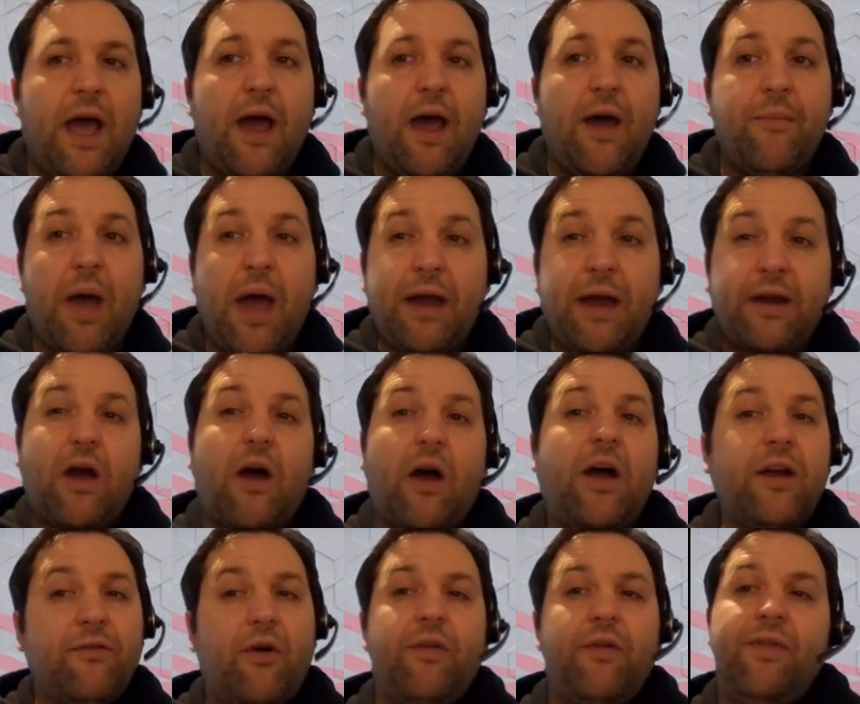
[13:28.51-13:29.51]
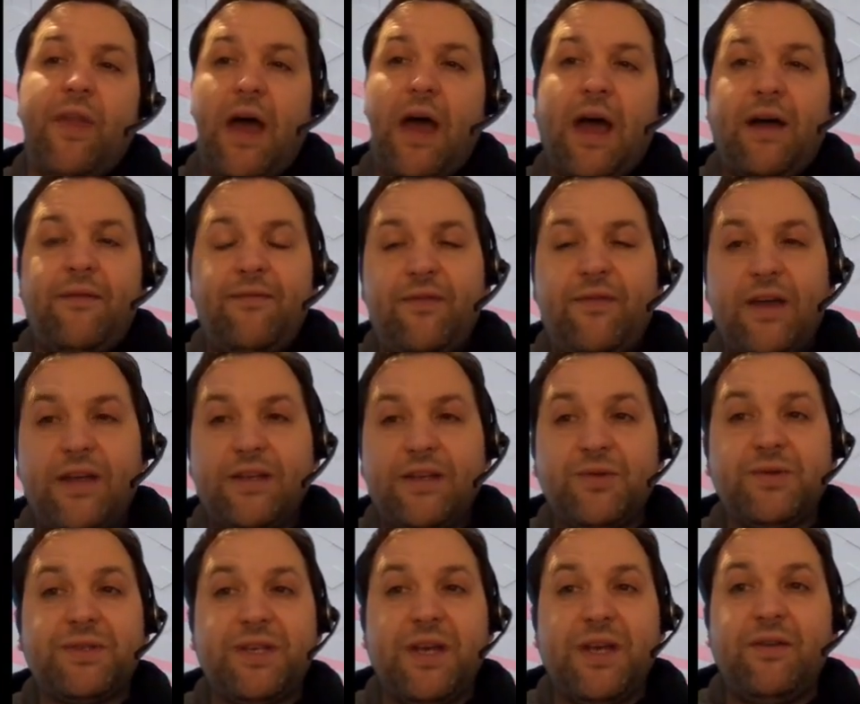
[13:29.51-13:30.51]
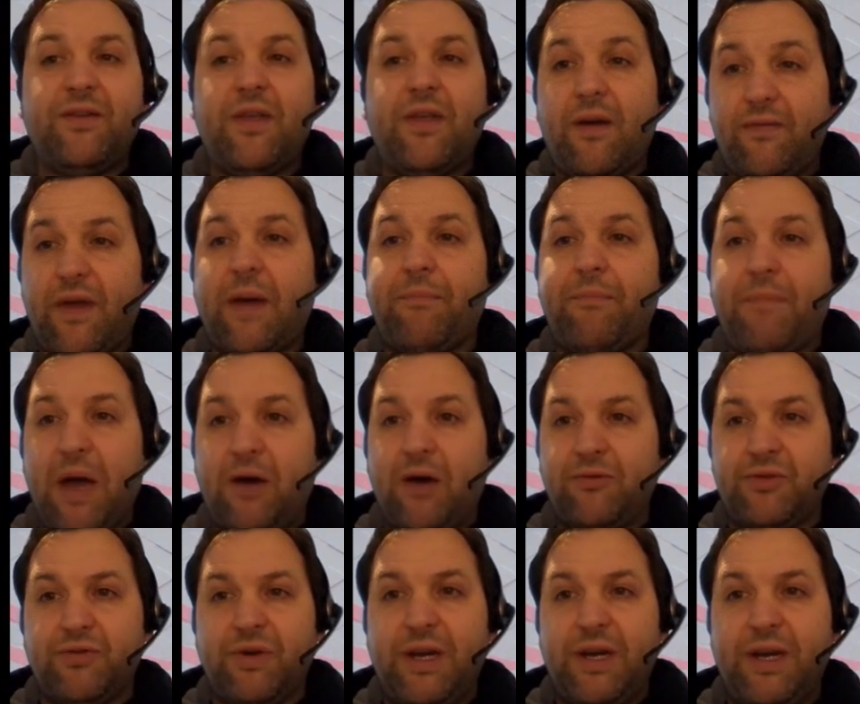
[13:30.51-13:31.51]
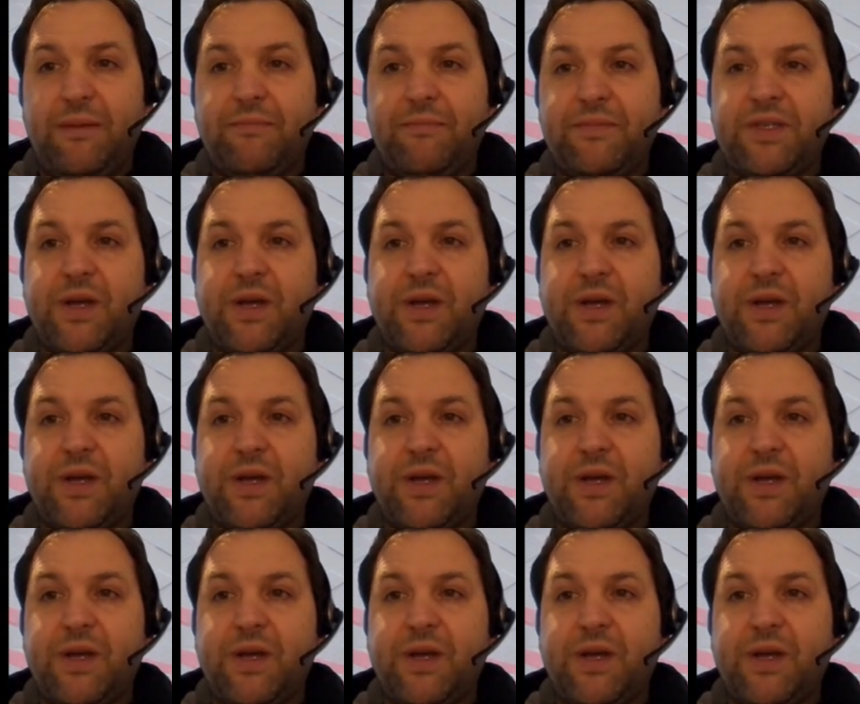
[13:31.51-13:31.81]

And kind of on that, there's also that boundary.